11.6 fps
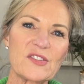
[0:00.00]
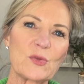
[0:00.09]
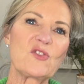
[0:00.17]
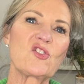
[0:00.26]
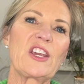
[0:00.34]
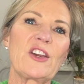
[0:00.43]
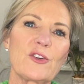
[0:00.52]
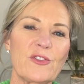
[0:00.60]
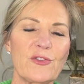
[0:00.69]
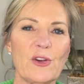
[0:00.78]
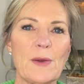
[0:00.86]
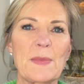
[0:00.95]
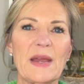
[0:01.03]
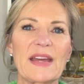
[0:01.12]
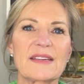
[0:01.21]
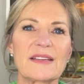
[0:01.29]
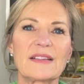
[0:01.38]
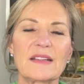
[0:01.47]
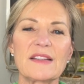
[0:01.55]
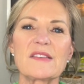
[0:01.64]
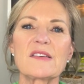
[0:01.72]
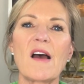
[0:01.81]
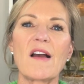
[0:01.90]
switch gears for a bit.
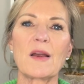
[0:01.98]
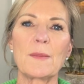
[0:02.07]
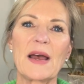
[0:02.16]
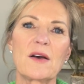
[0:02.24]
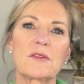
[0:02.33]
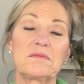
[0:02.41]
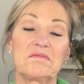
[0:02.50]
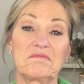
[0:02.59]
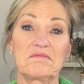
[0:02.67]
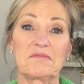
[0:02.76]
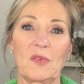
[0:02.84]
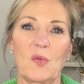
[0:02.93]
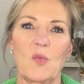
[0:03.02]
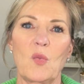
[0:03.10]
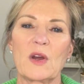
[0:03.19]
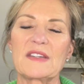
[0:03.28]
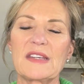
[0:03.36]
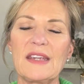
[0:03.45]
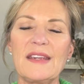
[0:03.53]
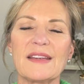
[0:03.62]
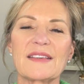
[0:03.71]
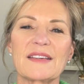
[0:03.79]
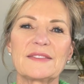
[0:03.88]
Let's talk about what to
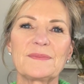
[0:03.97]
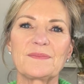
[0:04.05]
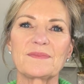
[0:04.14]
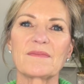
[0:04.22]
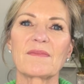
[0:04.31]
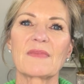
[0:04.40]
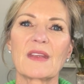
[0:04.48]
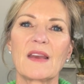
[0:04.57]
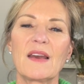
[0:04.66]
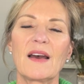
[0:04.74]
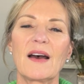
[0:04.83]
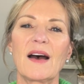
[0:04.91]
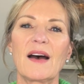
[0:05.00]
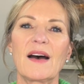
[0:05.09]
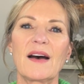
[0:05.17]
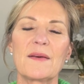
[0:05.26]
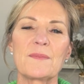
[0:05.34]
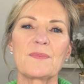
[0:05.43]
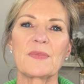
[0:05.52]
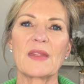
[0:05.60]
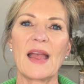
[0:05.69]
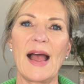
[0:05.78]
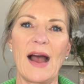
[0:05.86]
eat,
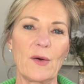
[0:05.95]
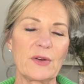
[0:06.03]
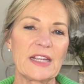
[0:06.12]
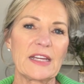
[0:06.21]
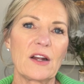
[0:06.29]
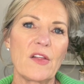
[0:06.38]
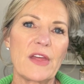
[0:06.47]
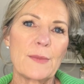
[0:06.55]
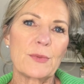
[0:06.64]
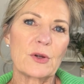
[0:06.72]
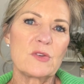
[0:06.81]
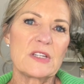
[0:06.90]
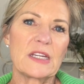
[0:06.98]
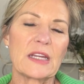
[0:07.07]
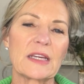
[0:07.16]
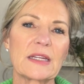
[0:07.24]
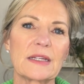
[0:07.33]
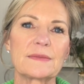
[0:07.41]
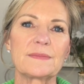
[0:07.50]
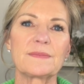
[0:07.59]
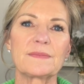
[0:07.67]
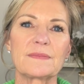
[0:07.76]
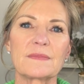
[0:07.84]
how to get all that protein in.
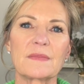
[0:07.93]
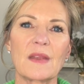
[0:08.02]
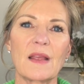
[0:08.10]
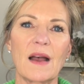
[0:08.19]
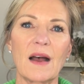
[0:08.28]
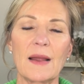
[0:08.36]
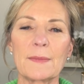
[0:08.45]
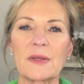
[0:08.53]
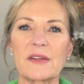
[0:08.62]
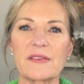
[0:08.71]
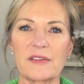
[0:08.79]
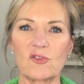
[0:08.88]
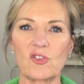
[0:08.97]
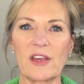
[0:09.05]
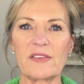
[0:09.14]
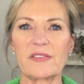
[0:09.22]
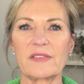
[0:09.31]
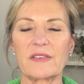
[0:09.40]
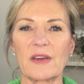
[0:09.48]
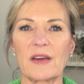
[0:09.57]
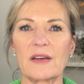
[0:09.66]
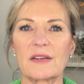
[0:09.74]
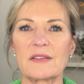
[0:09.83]
I'm going to suggest,
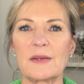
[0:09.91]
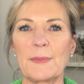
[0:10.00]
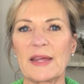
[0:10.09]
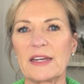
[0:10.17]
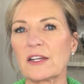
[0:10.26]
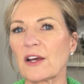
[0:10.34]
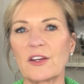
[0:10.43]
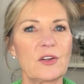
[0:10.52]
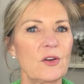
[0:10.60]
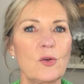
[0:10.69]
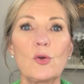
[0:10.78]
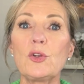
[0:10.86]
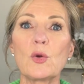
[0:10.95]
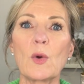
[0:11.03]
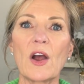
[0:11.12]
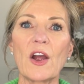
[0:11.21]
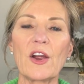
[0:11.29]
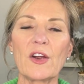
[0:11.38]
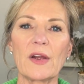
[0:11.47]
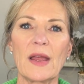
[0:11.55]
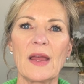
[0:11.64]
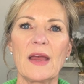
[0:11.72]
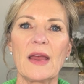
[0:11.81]
depending on who you are
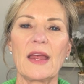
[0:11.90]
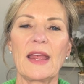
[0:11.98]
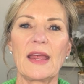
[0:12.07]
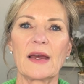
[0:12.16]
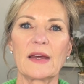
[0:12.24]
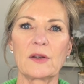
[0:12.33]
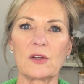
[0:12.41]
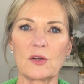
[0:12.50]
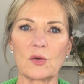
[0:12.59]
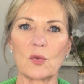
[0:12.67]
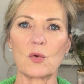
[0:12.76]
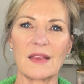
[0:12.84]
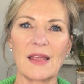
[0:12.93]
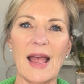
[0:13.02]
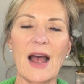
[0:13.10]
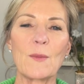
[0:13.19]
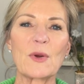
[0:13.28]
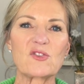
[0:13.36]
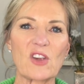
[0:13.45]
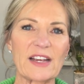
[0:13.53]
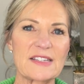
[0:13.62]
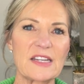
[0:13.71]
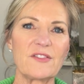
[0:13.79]
and how much
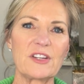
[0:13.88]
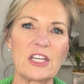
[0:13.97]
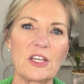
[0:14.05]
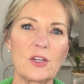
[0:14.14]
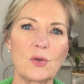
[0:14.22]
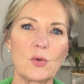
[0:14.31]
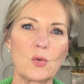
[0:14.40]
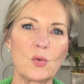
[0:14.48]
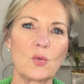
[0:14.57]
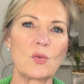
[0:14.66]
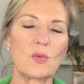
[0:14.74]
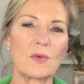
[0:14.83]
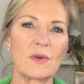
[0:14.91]
activity you